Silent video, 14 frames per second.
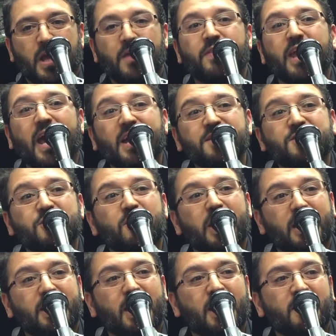And the answer,
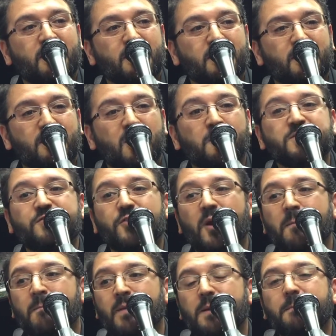again, comes
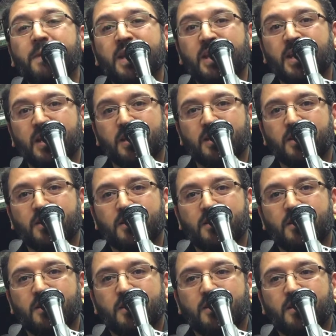from meaning.
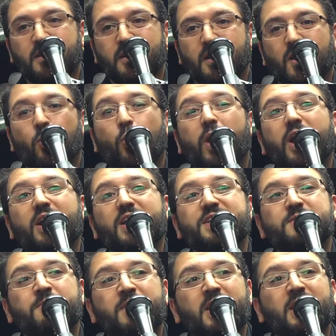Where
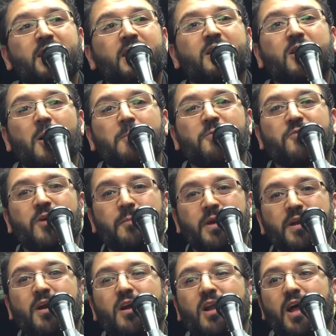does meaning come from
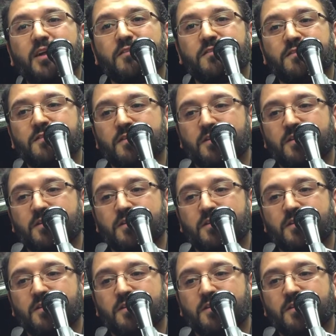in our life?